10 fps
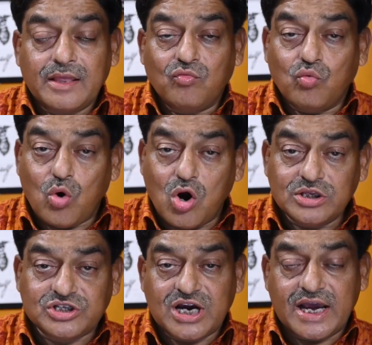
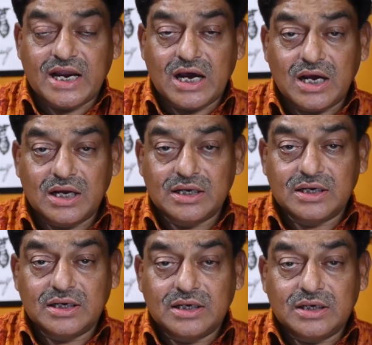warn China
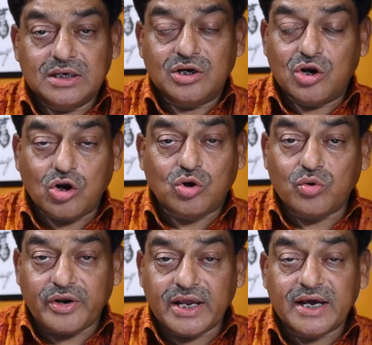not to
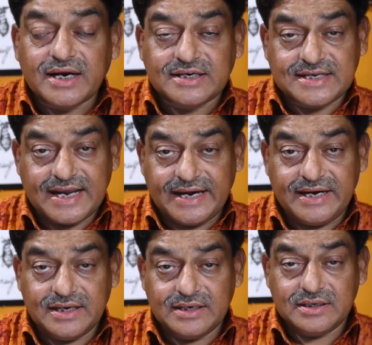rear its
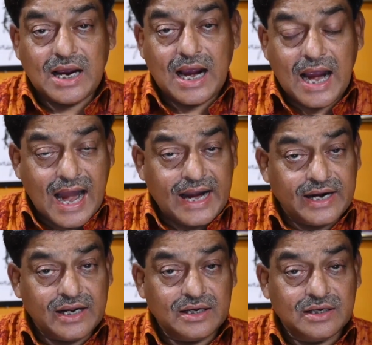head and
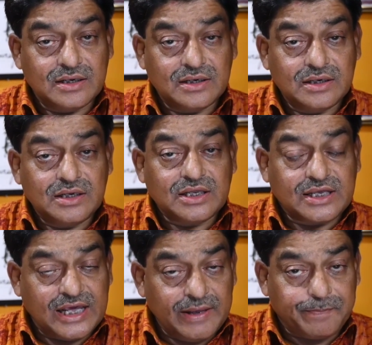
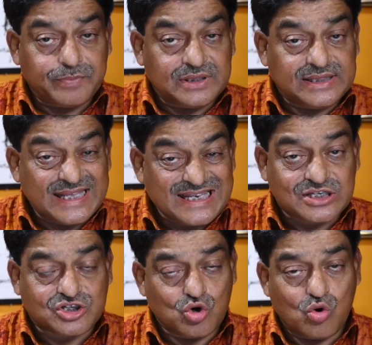keep
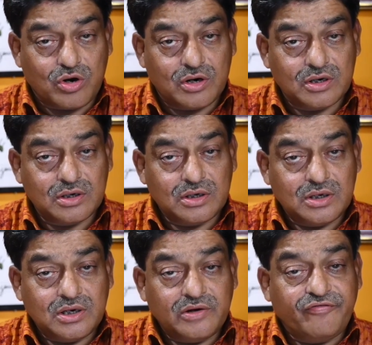this zone
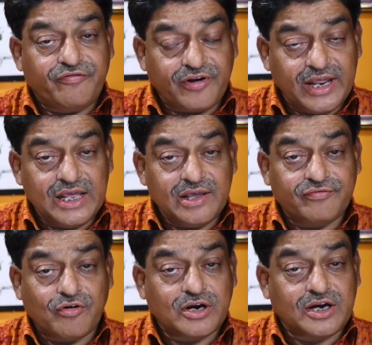free
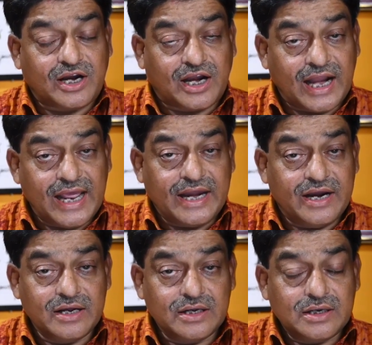for trade,
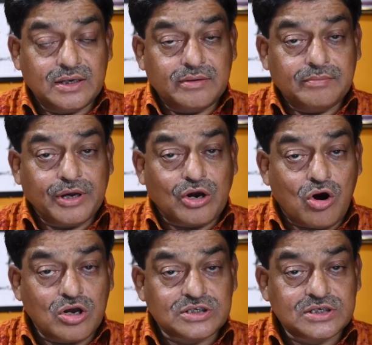
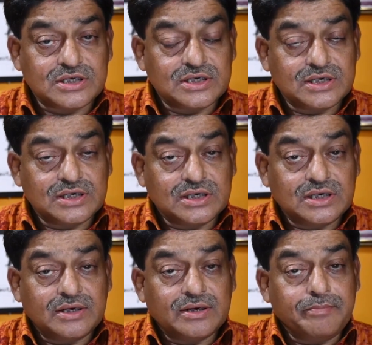because
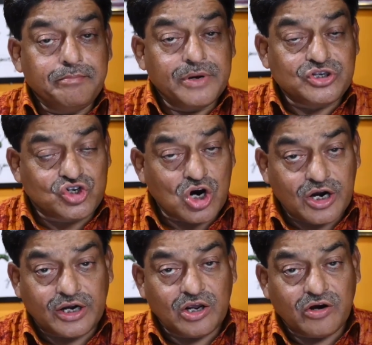majority